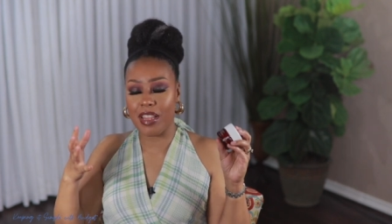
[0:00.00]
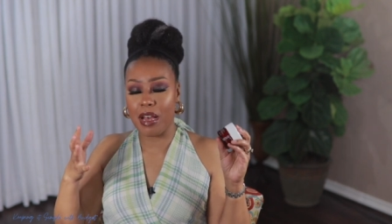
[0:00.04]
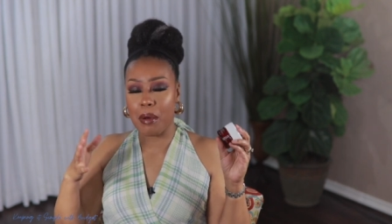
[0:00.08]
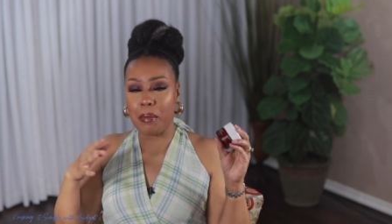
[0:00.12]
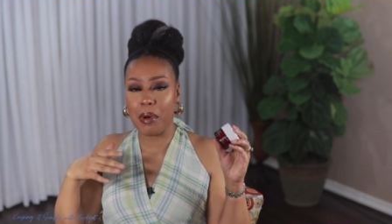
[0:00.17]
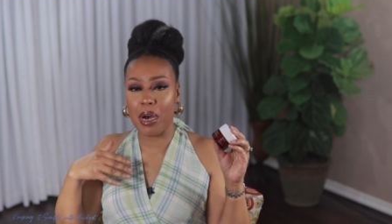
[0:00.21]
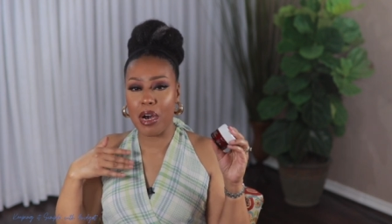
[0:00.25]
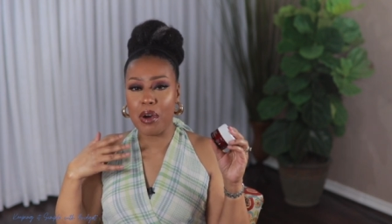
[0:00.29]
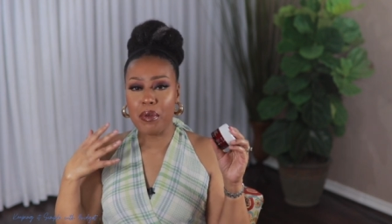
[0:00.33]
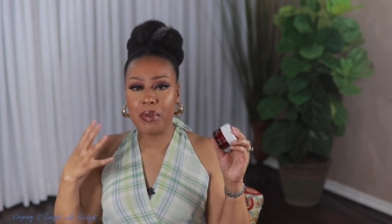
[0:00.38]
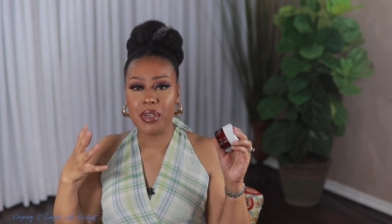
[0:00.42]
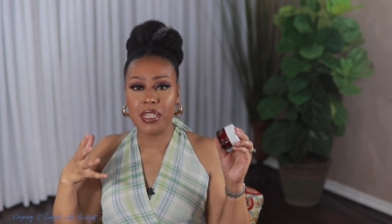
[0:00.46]
I'm
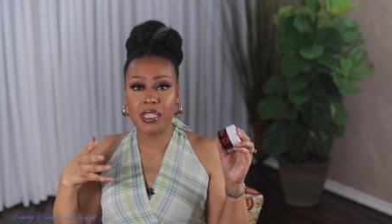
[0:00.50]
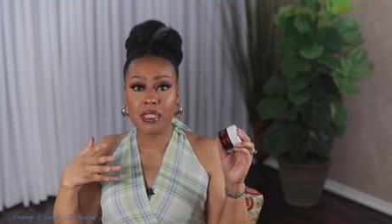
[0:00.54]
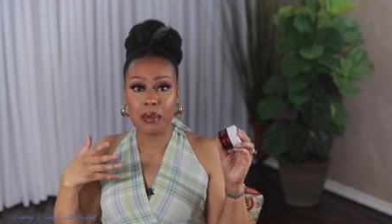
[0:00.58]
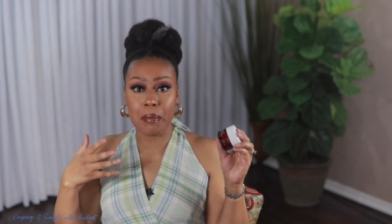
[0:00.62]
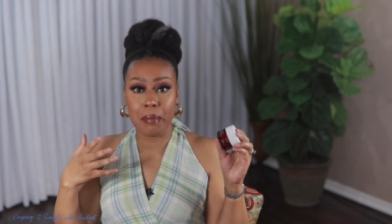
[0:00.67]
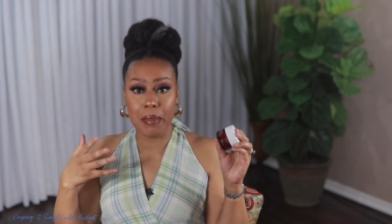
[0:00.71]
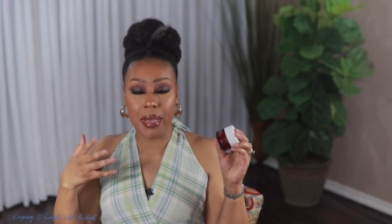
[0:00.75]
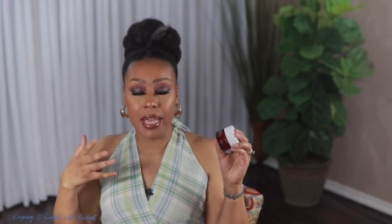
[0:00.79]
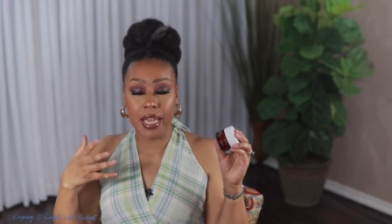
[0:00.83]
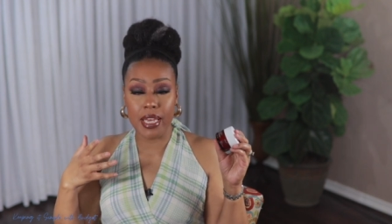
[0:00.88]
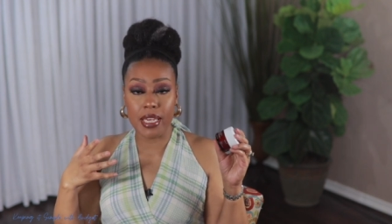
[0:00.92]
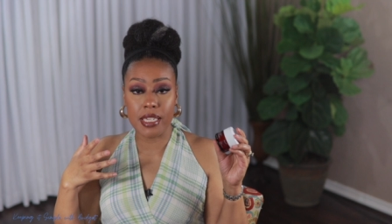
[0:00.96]
always
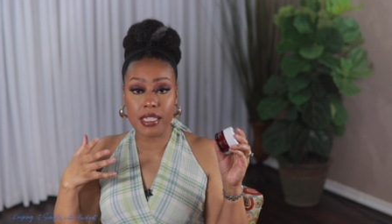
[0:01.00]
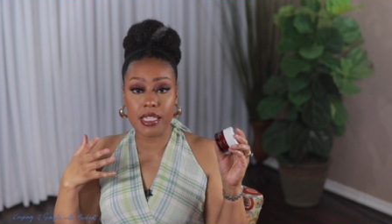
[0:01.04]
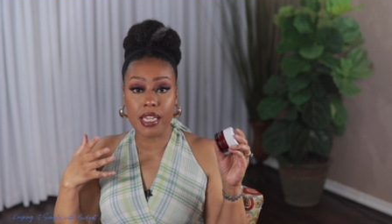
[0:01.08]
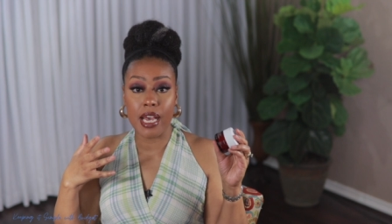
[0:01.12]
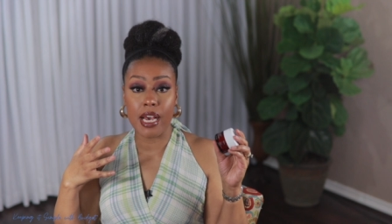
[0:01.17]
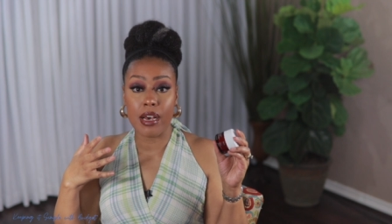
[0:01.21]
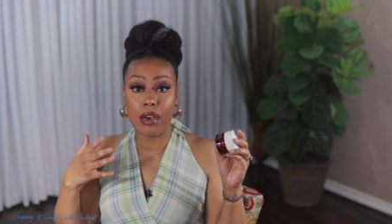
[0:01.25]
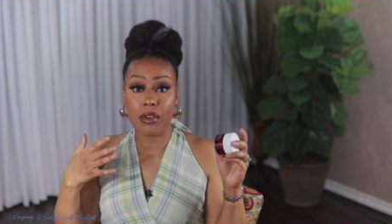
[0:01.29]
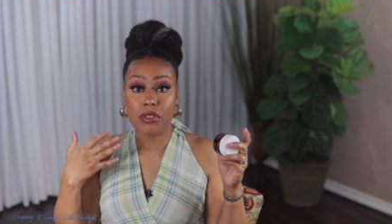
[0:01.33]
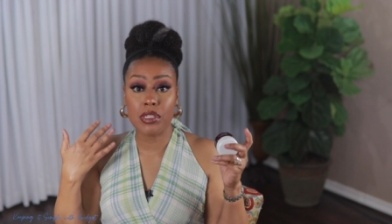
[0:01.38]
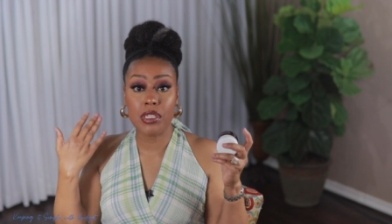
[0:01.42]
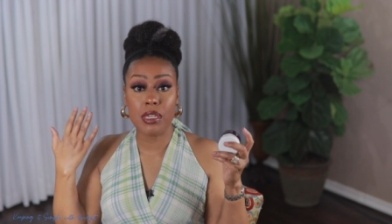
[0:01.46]
amazed
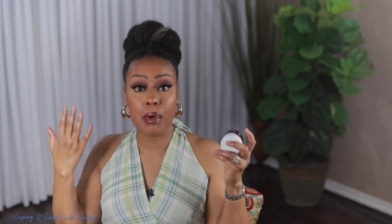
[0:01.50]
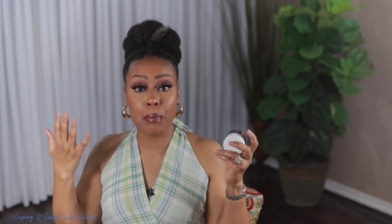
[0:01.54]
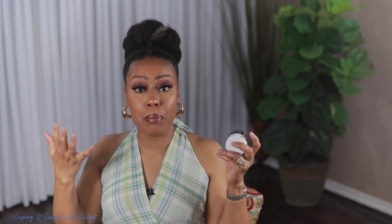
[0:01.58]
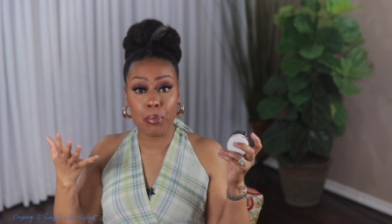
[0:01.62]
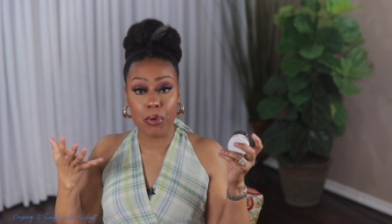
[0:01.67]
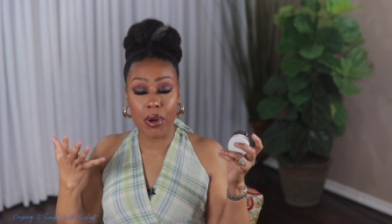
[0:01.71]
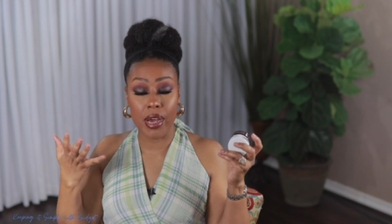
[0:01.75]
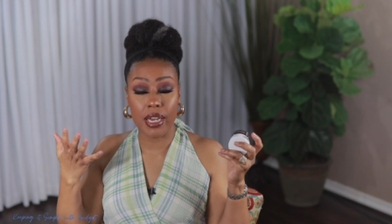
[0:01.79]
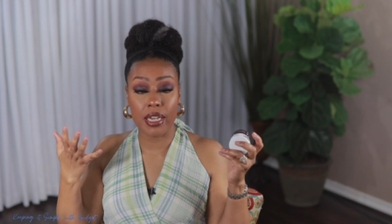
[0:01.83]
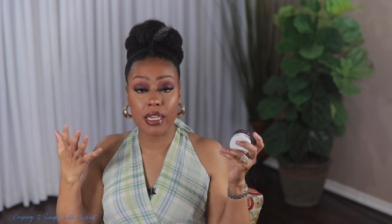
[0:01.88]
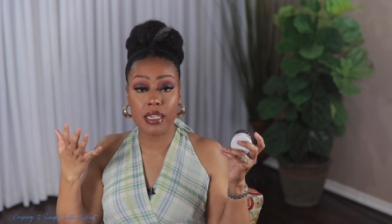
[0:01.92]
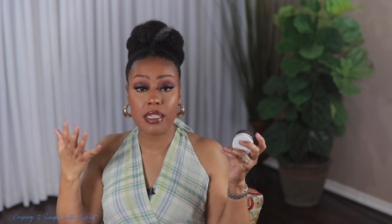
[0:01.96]
how some
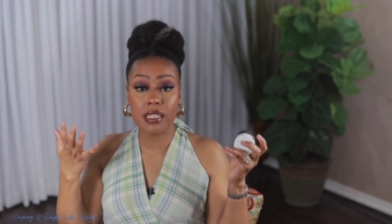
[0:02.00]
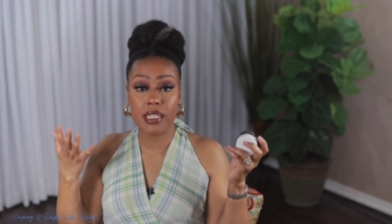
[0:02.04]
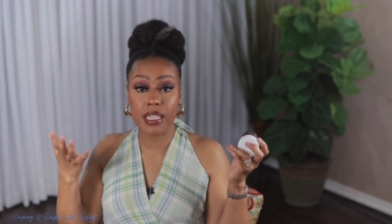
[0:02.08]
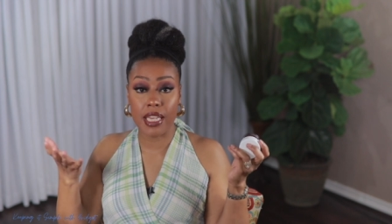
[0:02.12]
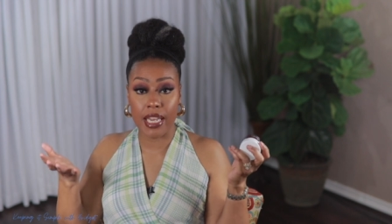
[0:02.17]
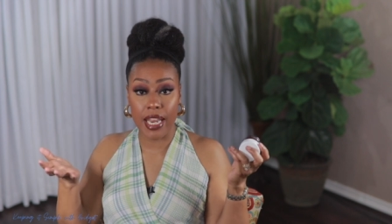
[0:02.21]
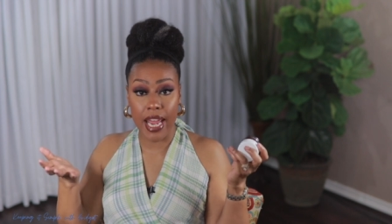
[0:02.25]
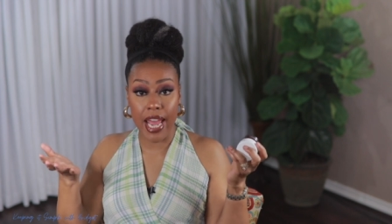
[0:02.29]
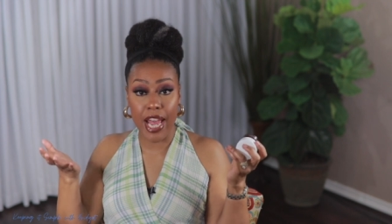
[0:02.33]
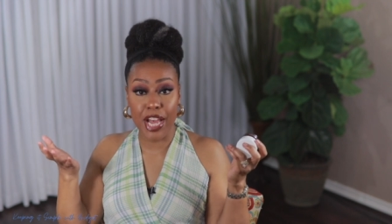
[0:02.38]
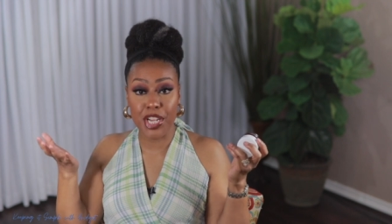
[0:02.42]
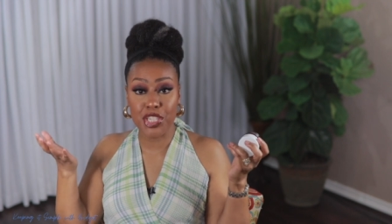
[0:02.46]
products
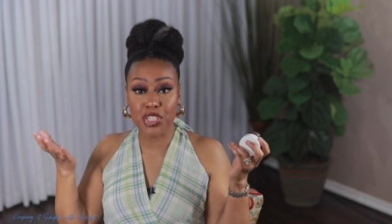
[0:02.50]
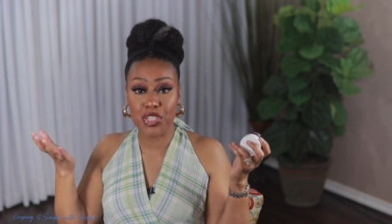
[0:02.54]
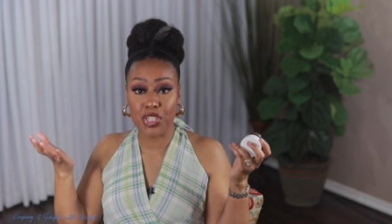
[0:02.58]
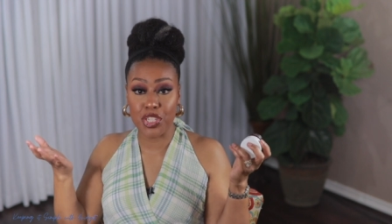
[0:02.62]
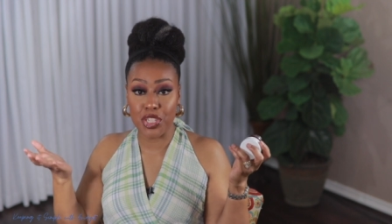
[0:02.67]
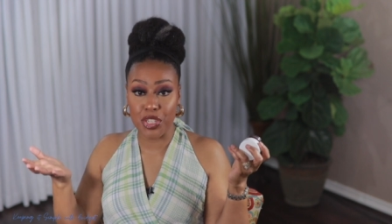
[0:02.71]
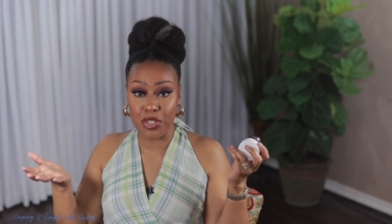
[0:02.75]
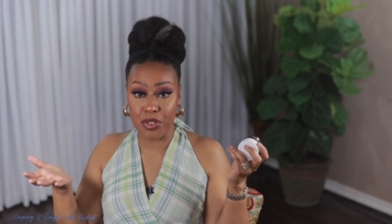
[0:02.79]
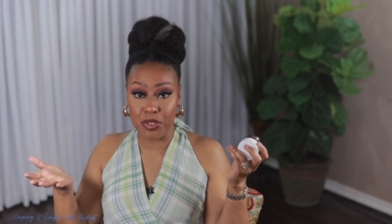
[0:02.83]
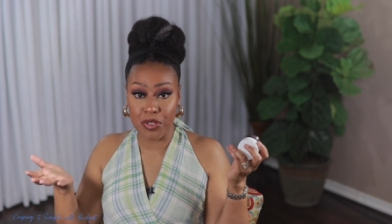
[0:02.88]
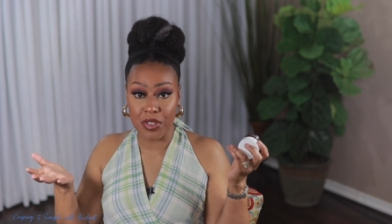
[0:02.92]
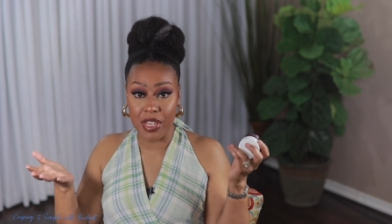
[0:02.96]
can
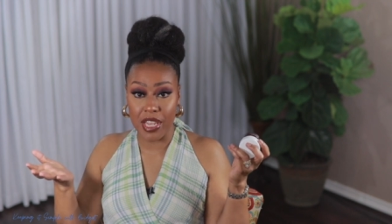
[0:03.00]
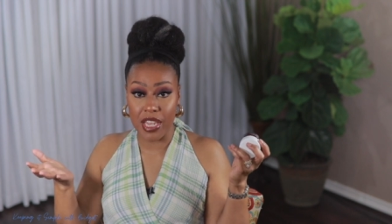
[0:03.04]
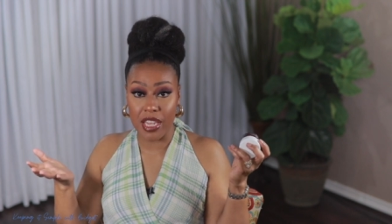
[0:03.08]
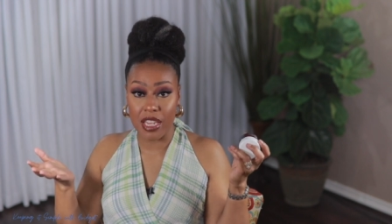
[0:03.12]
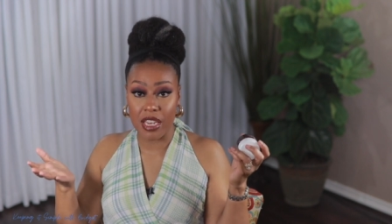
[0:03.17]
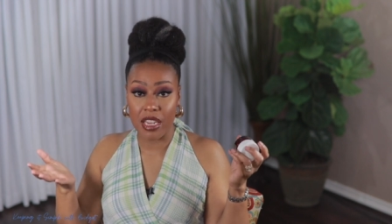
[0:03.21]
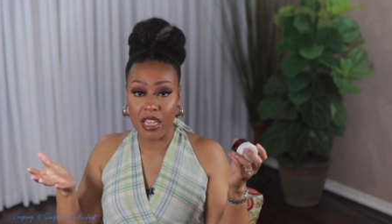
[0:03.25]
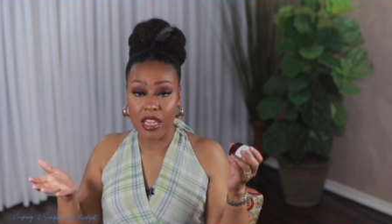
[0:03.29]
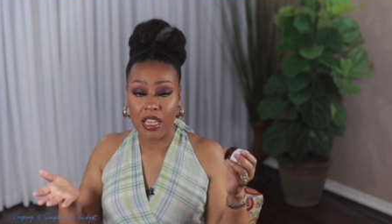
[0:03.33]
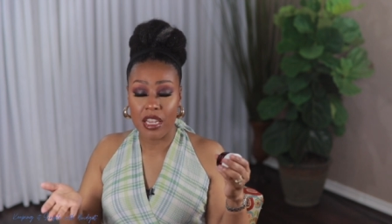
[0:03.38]
actually do that.